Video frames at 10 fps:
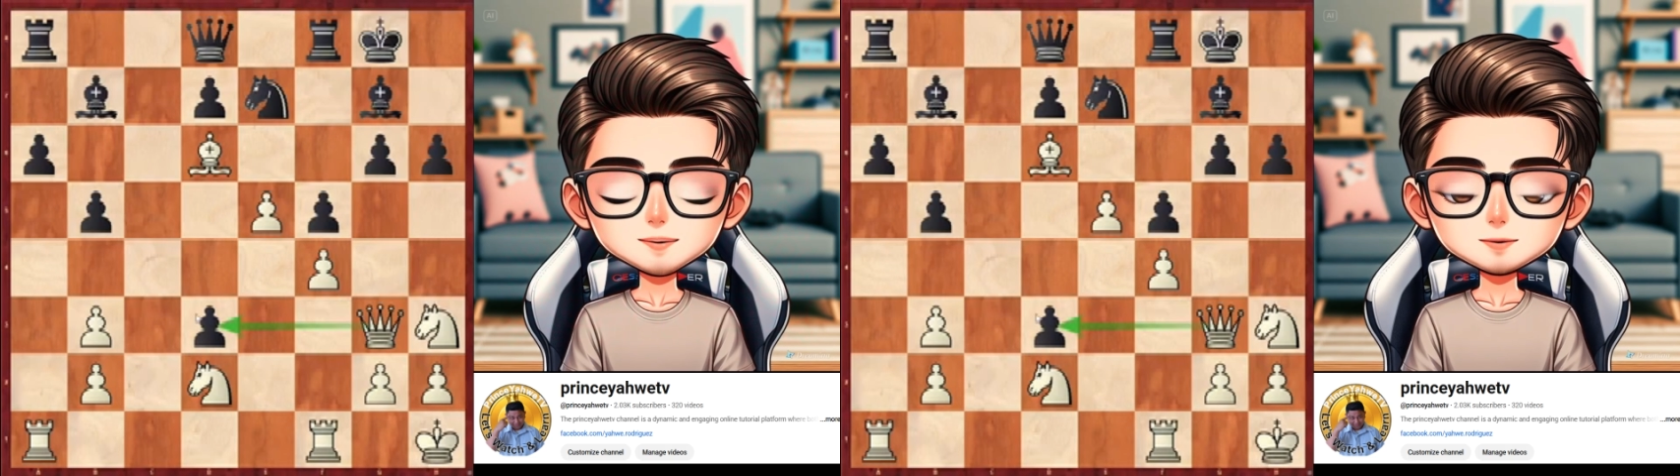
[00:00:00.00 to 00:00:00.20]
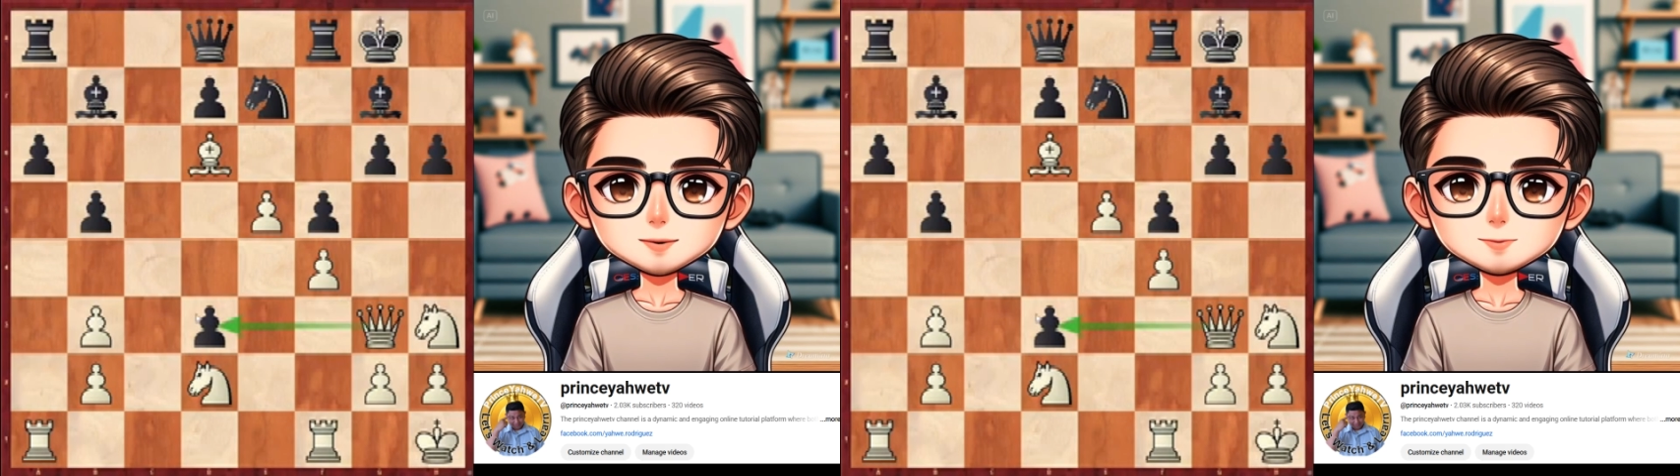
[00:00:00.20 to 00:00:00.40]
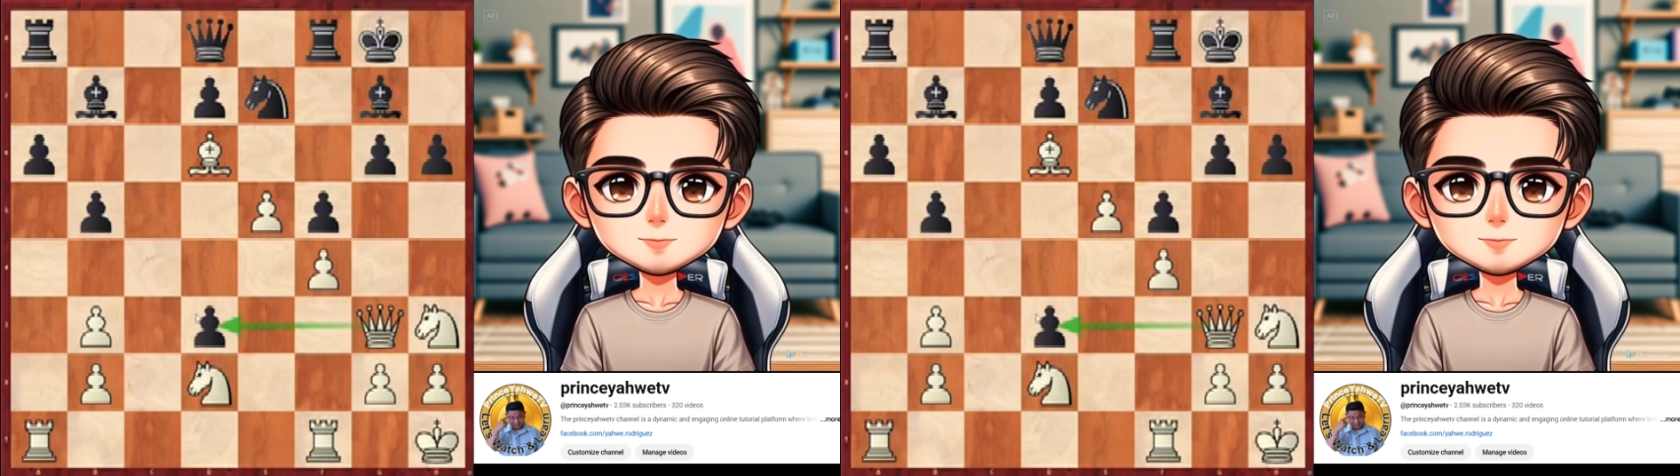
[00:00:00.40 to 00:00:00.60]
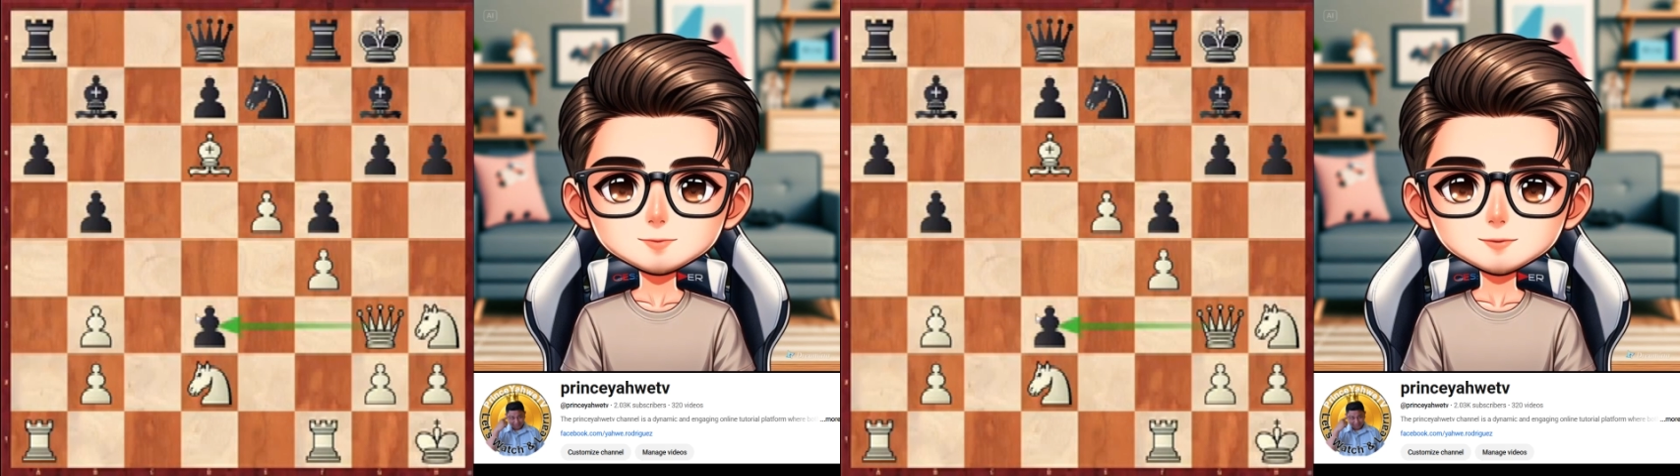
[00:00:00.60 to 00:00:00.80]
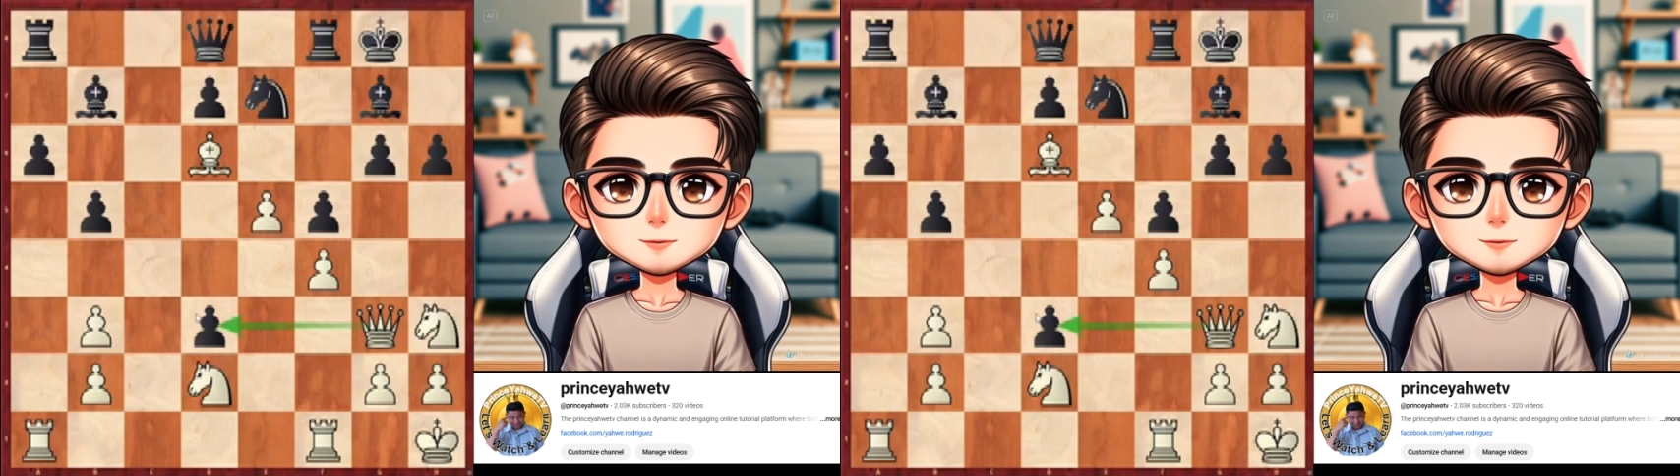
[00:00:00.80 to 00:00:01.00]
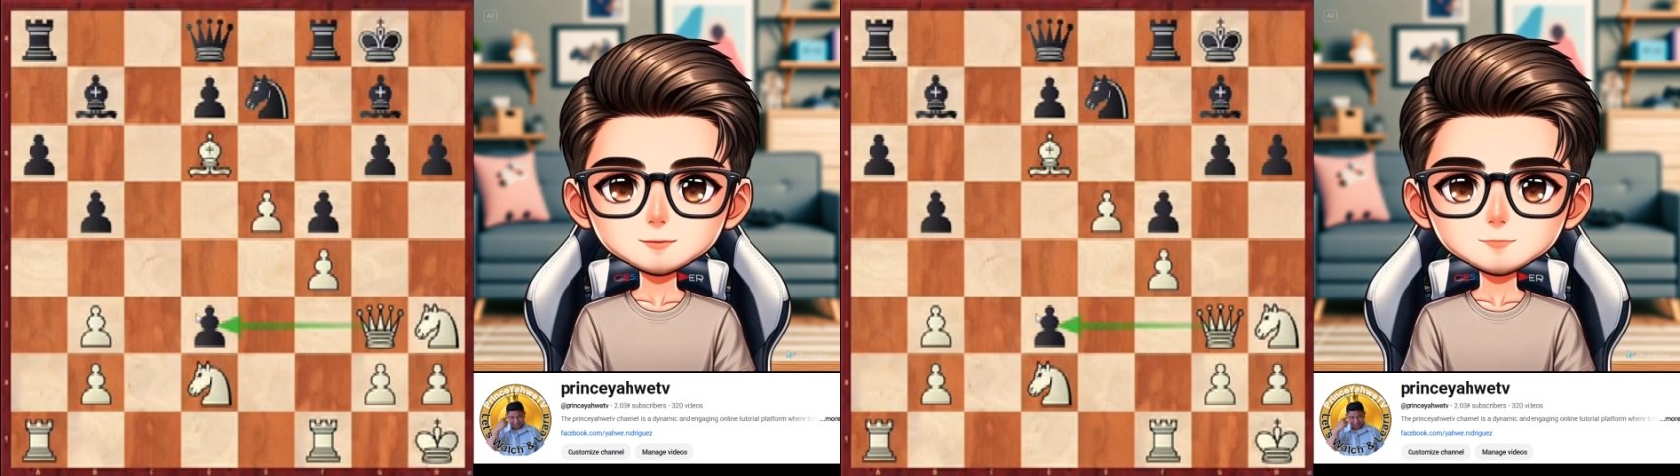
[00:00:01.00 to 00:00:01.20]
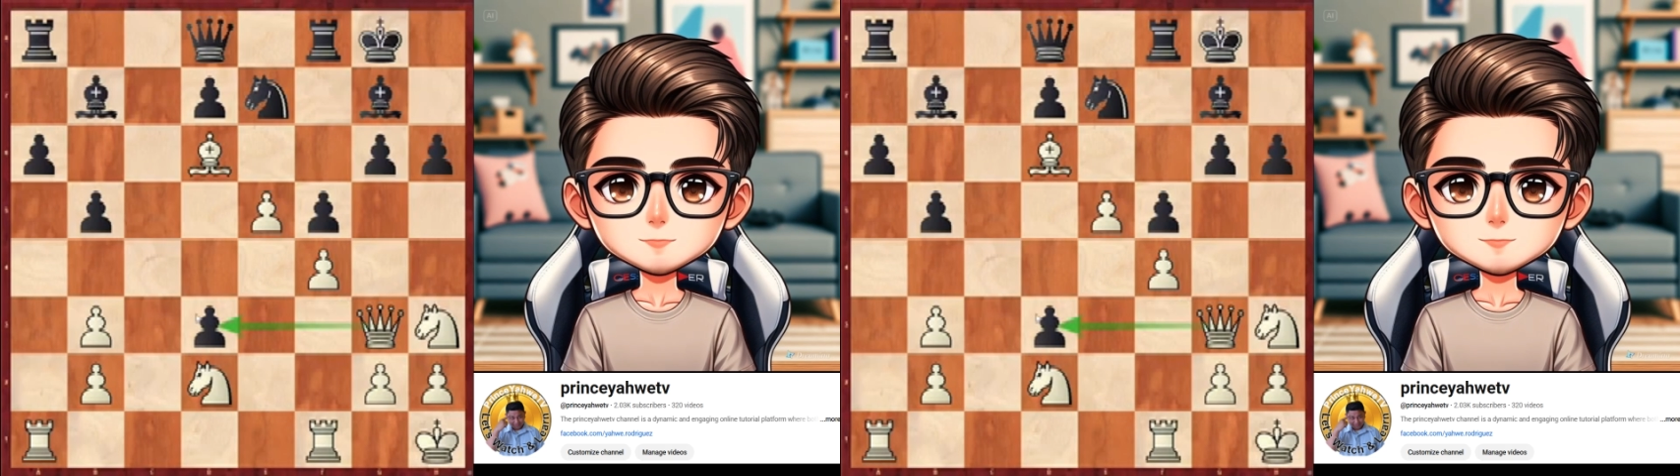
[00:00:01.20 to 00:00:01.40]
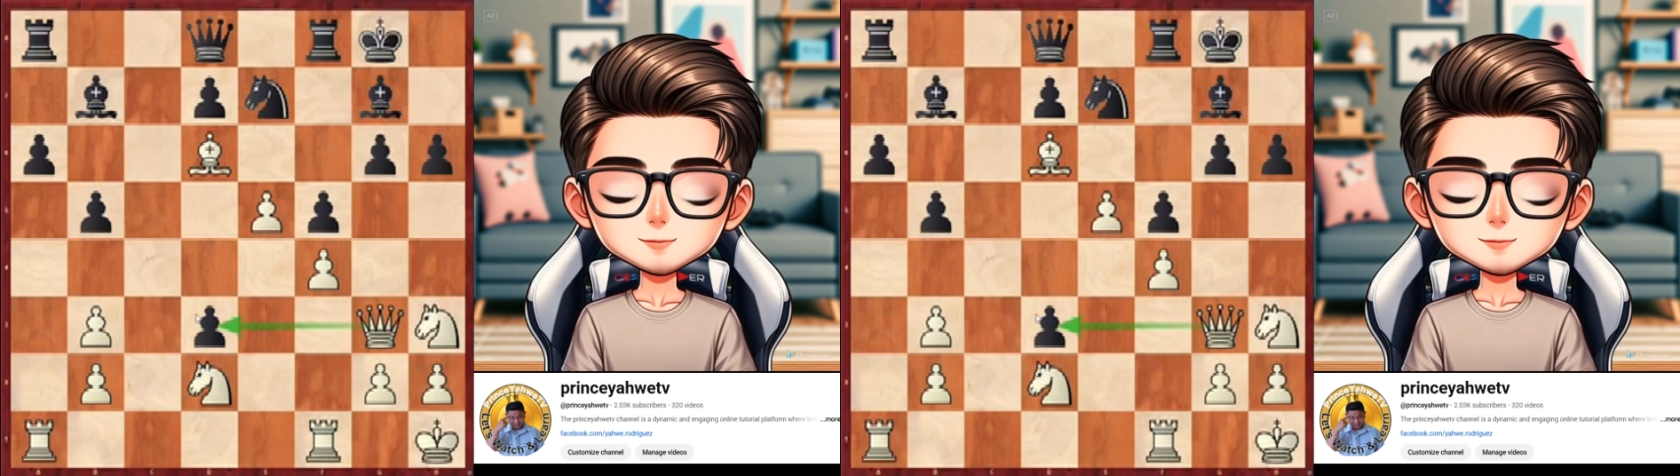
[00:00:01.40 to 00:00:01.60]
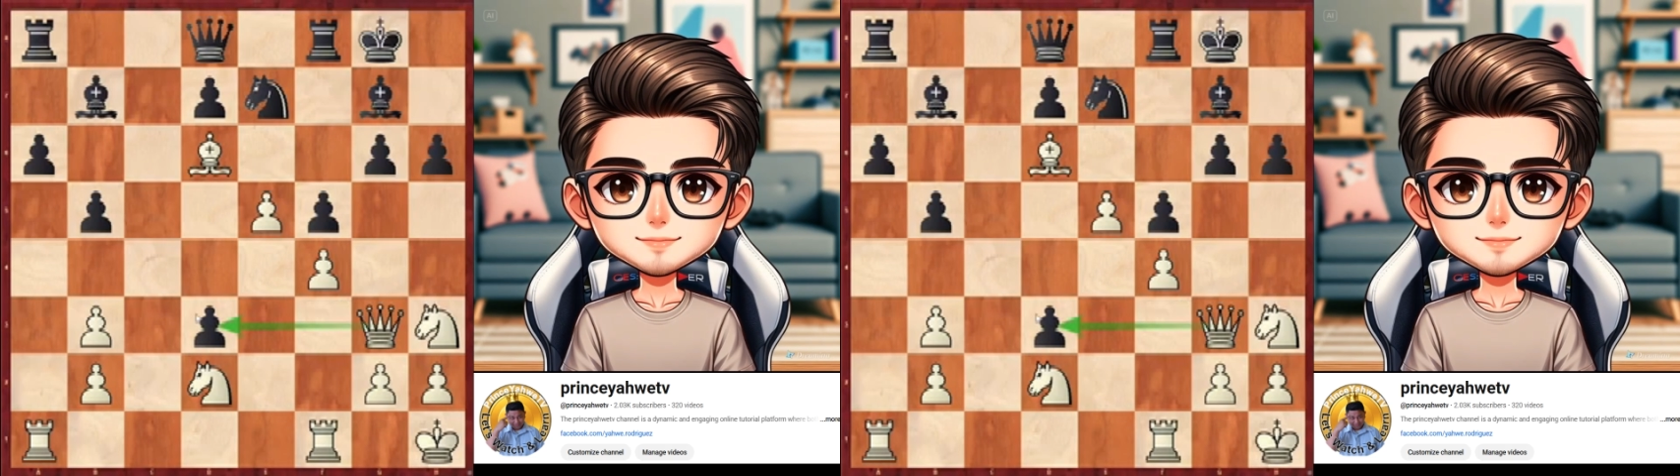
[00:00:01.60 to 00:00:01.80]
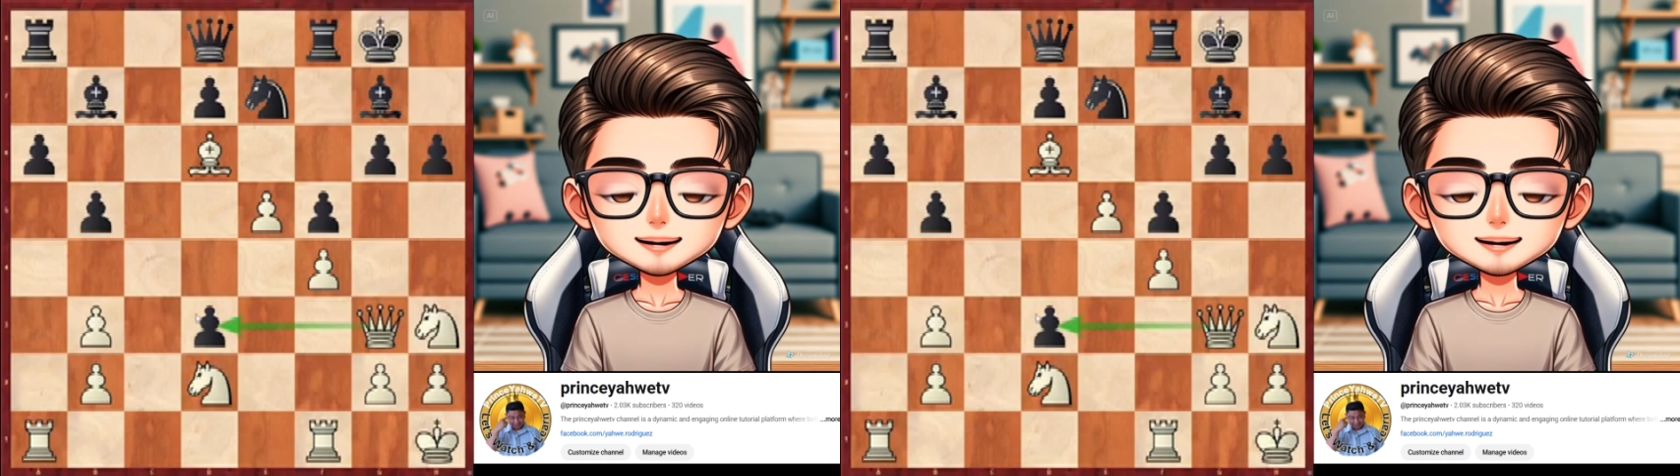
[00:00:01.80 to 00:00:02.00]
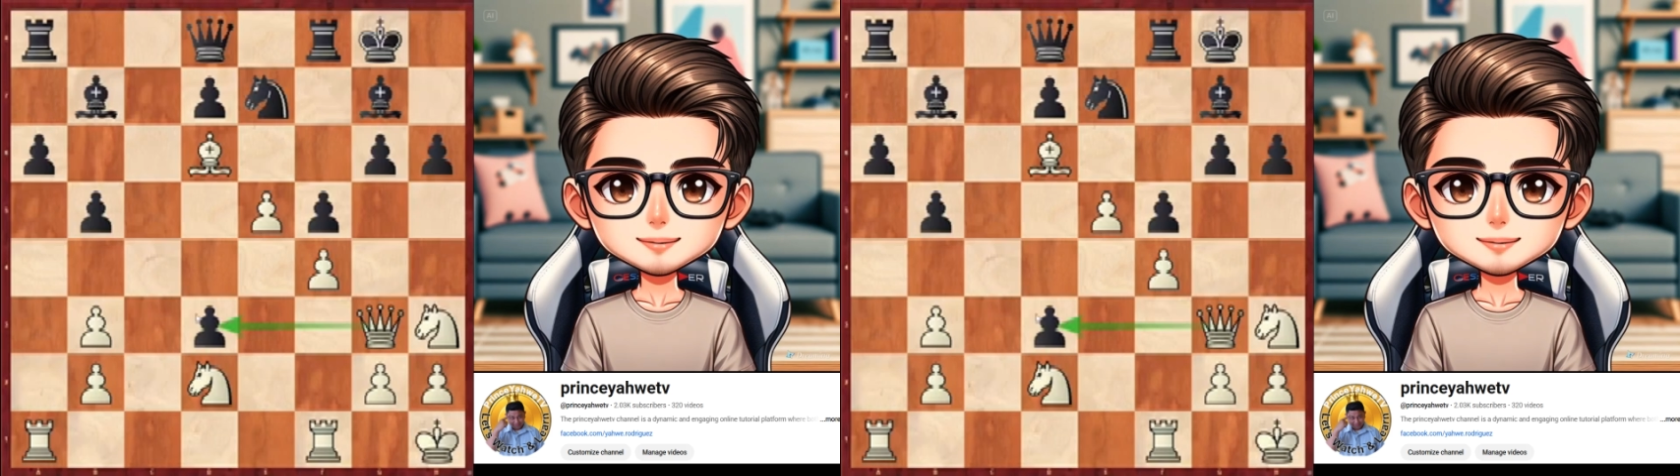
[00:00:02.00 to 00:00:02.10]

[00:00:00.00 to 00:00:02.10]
And the position is complex, but